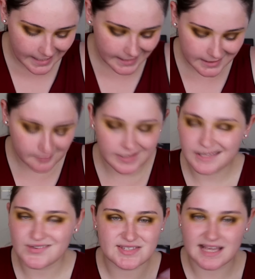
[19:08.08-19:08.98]
And I might
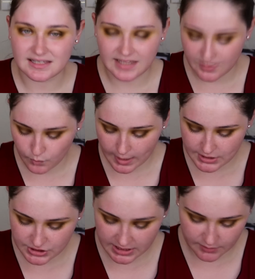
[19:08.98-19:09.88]
use that light white
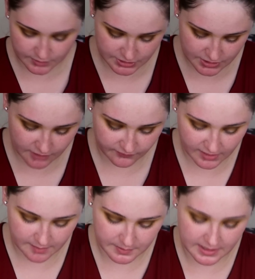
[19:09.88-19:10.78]
shade, which is called
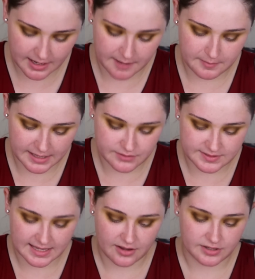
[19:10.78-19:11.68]
VIP. I might use
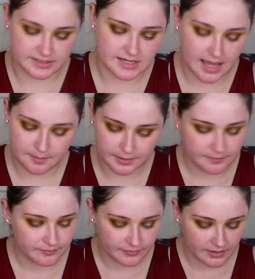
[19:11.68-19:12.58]
that on top.
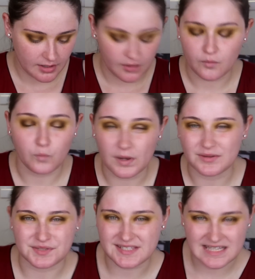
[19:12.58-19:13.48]

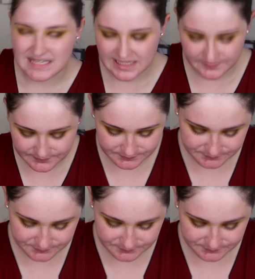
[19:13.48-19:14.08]
We'll see.